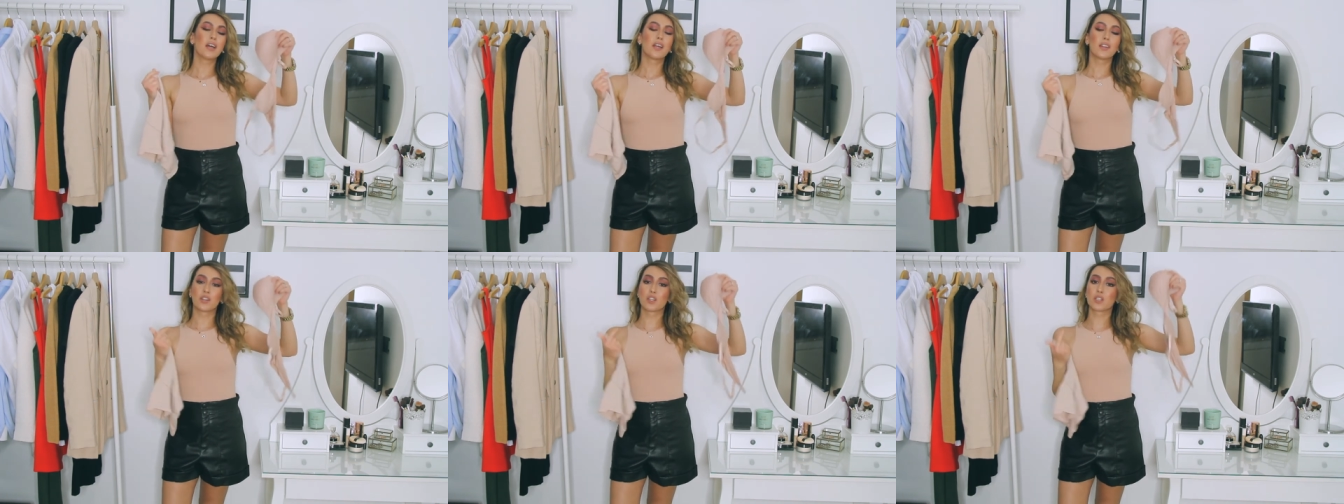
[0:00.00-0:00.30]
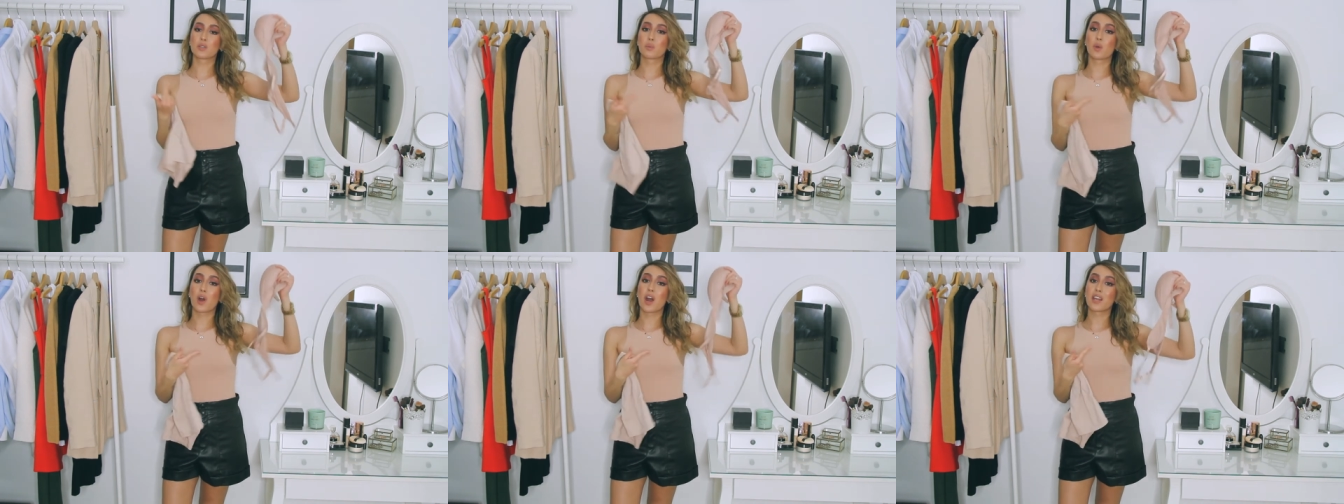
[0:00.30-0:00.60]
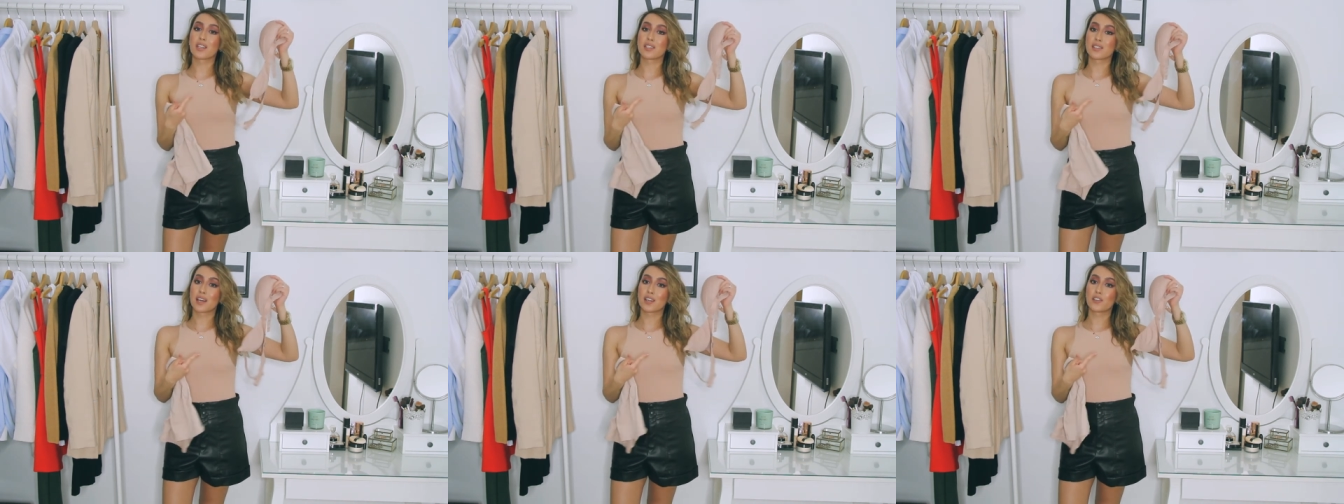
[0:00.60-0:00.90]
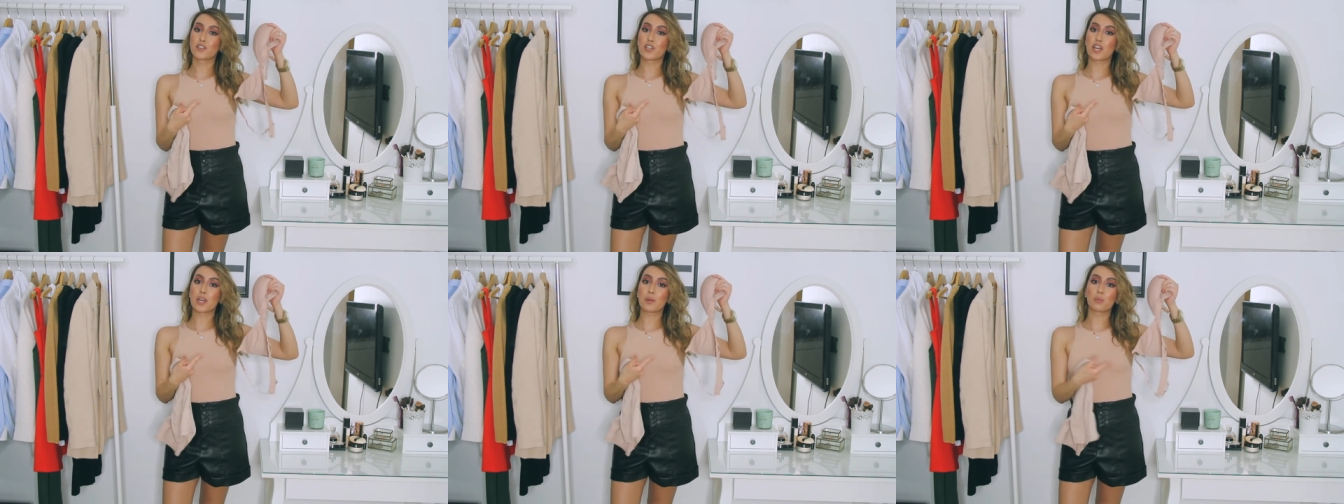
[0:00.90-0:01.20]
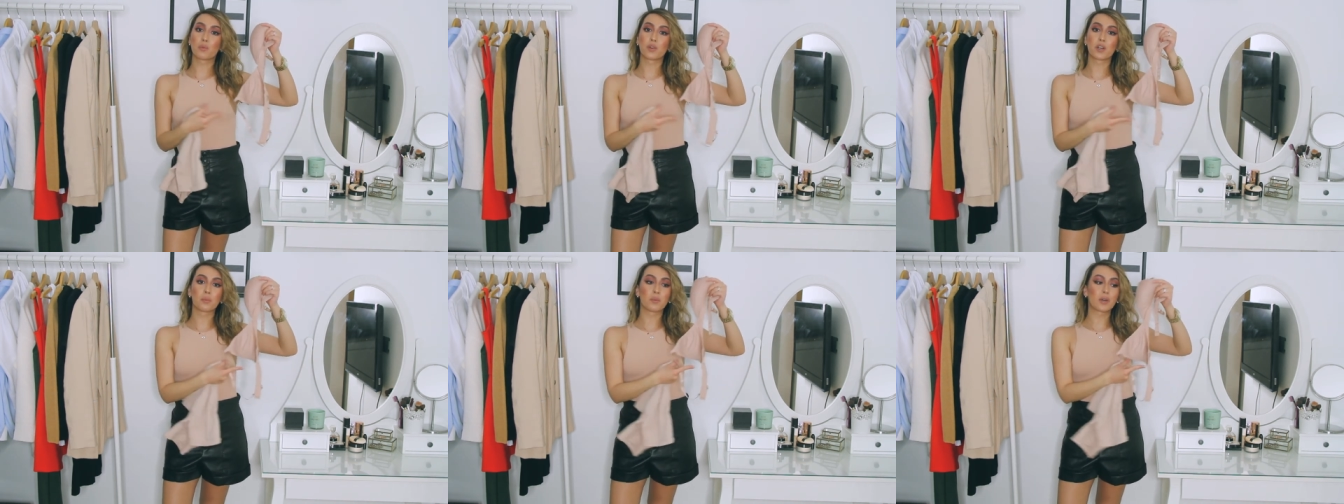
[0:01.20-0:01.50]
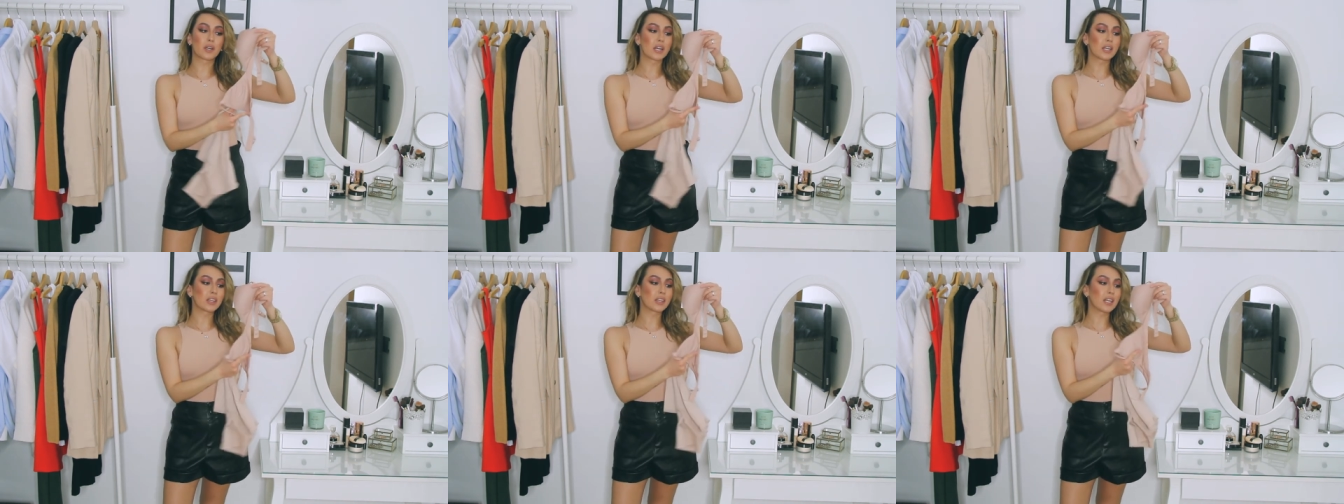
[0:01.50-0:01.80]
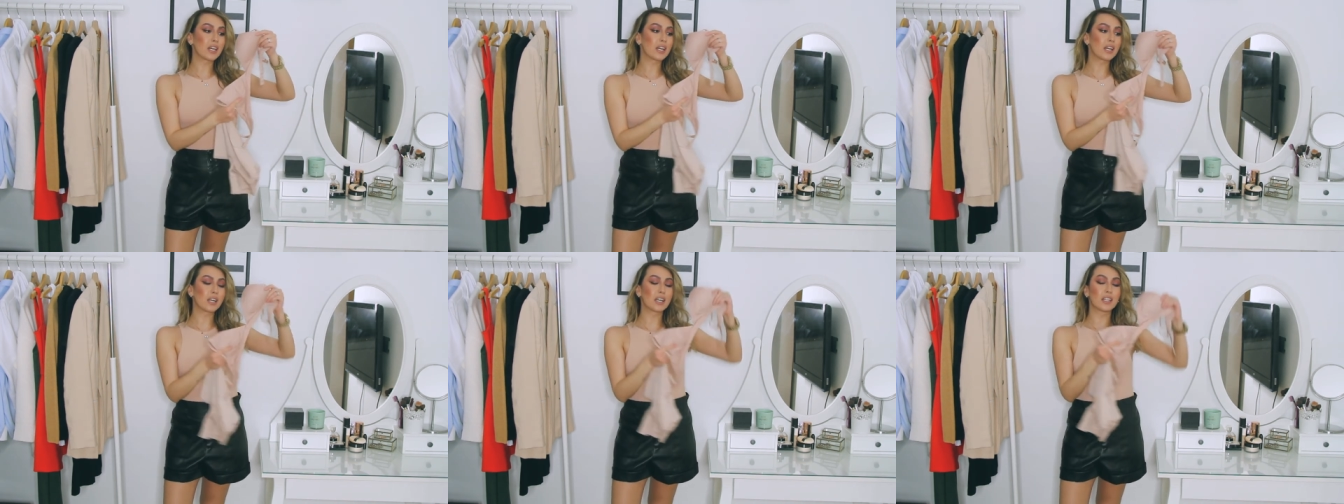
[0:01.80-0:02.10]
This bra is not shapewear, but I
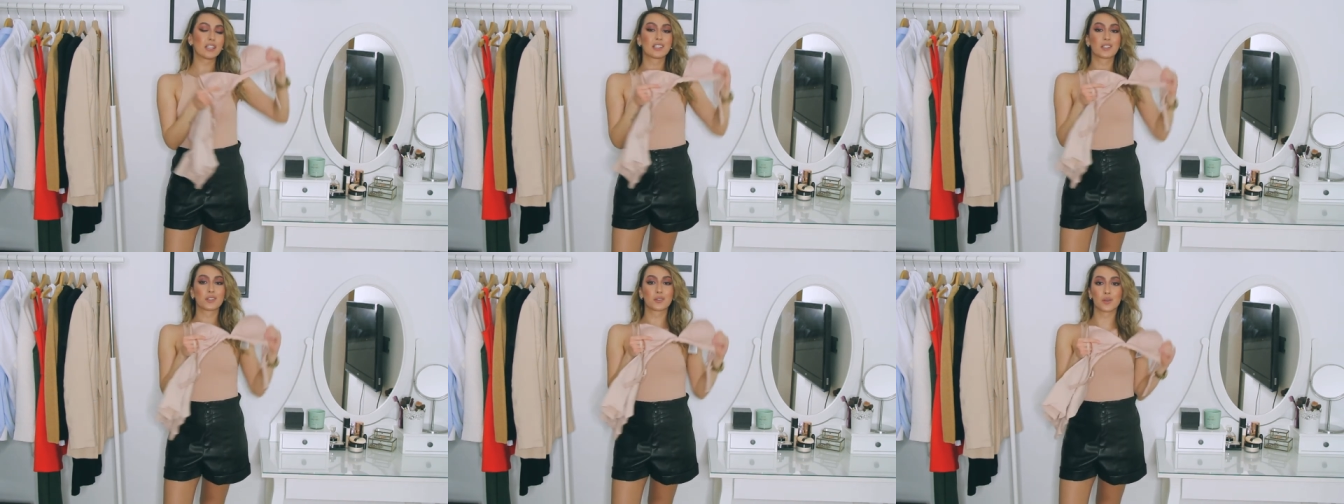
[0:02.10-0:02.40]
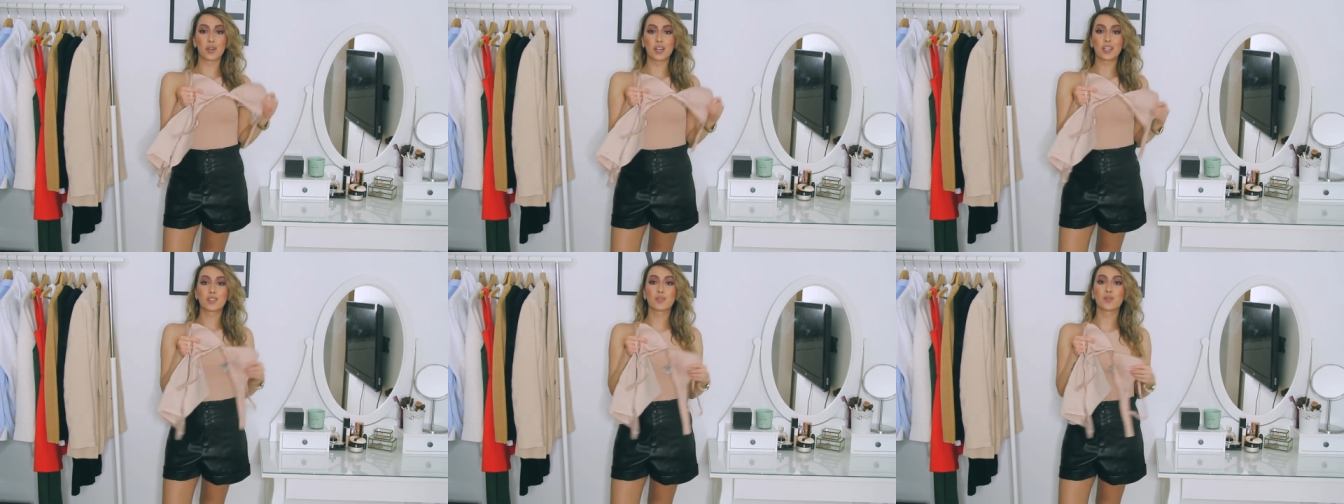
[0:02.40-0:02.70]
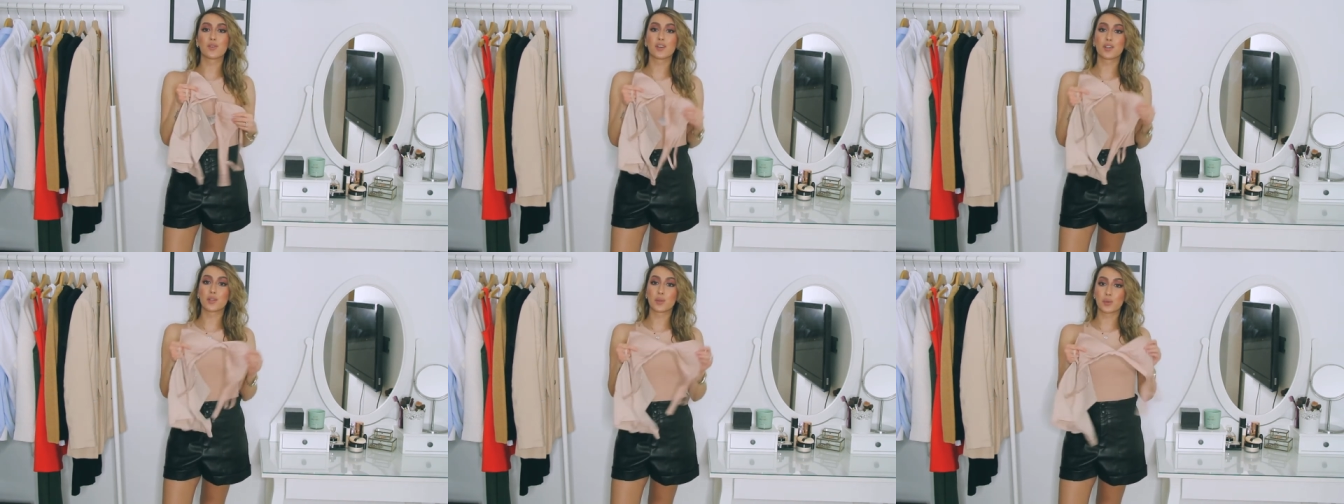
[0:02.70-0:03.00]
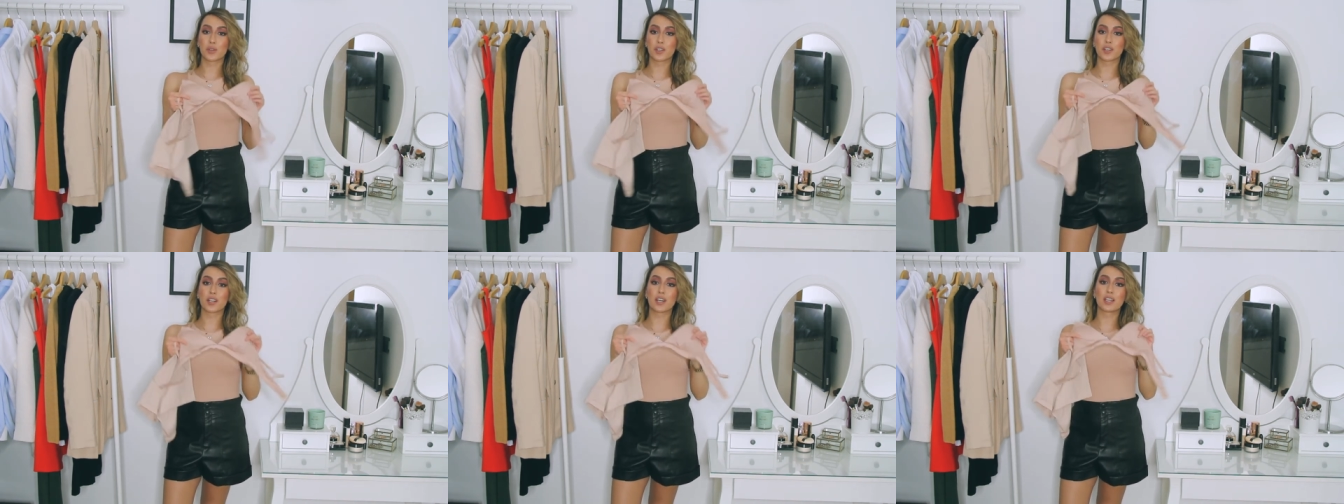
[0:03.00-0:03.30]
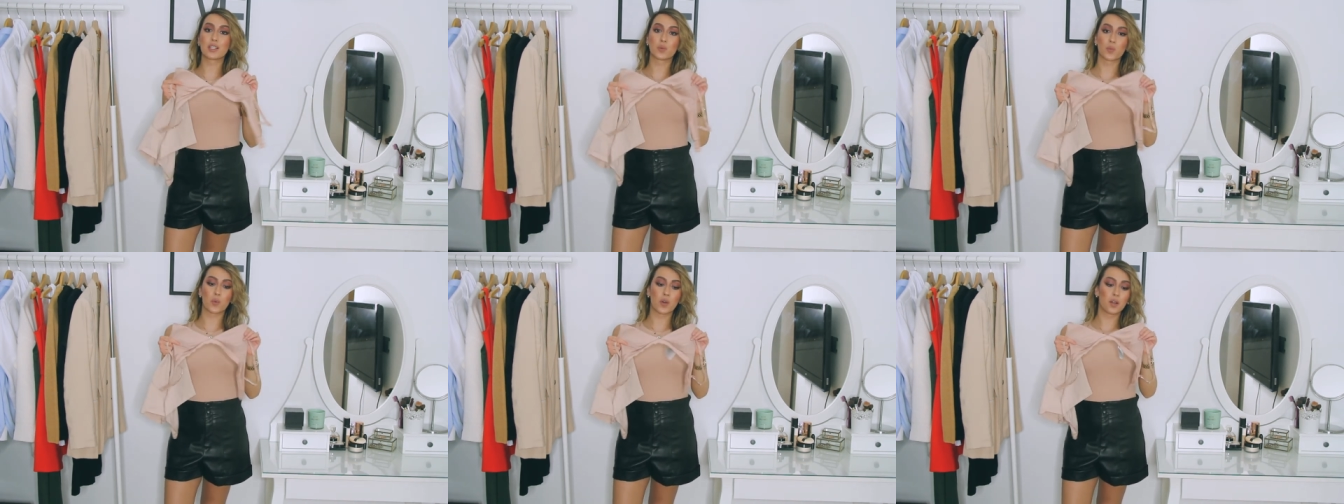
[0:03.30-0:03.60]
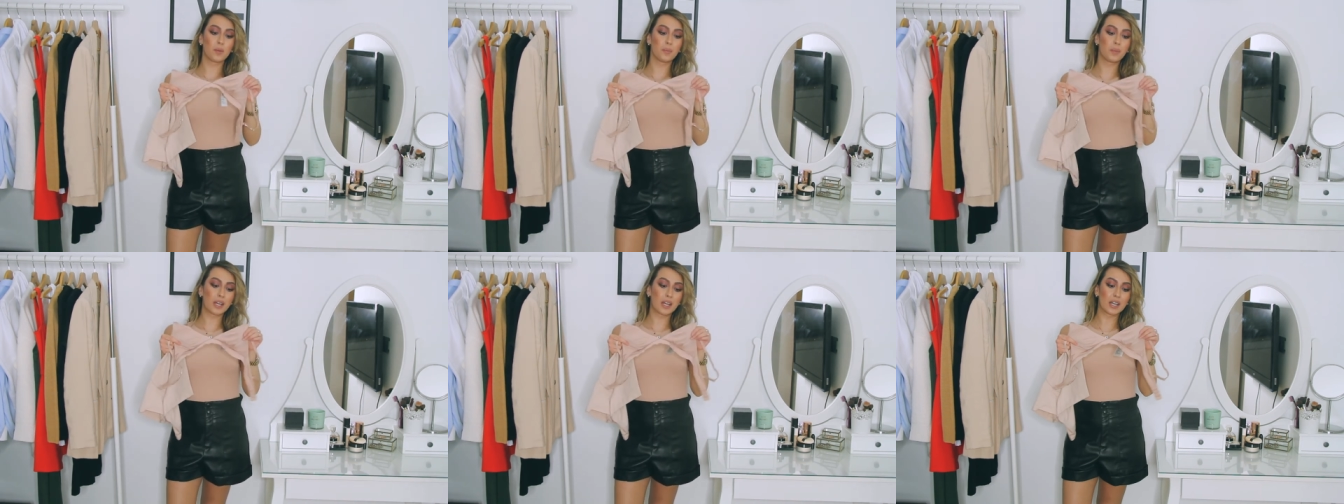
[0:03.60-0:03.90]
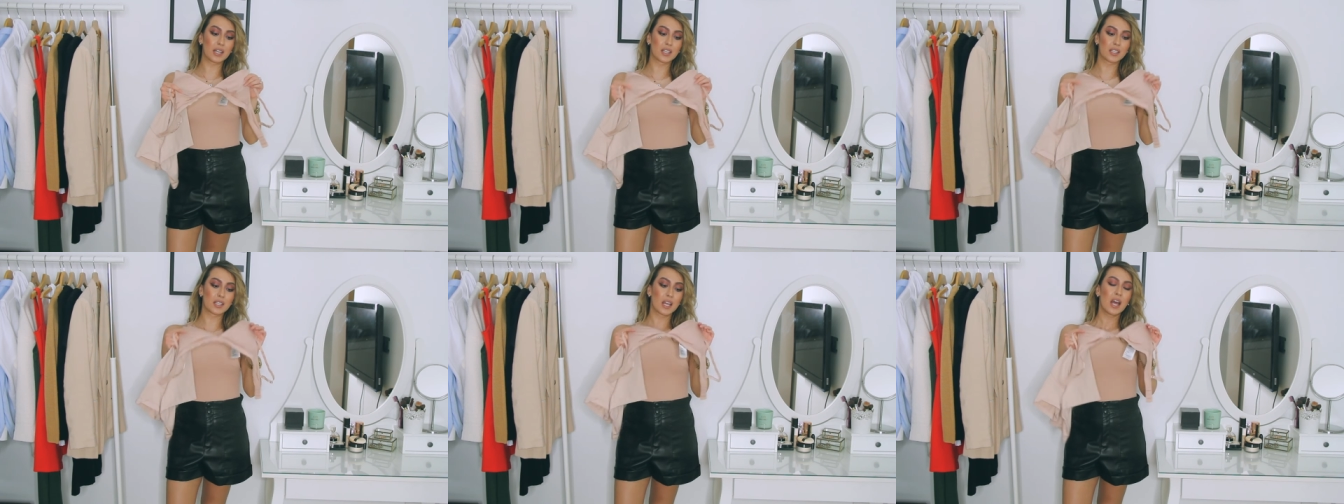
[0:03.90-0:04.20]
think it's great to include it as well
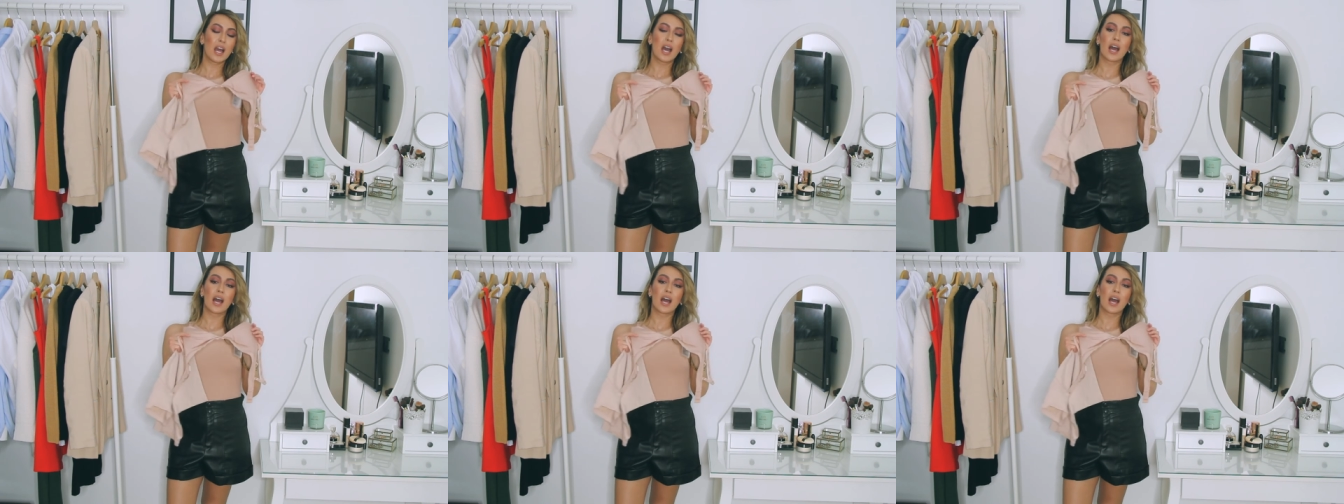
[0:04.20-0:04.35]
because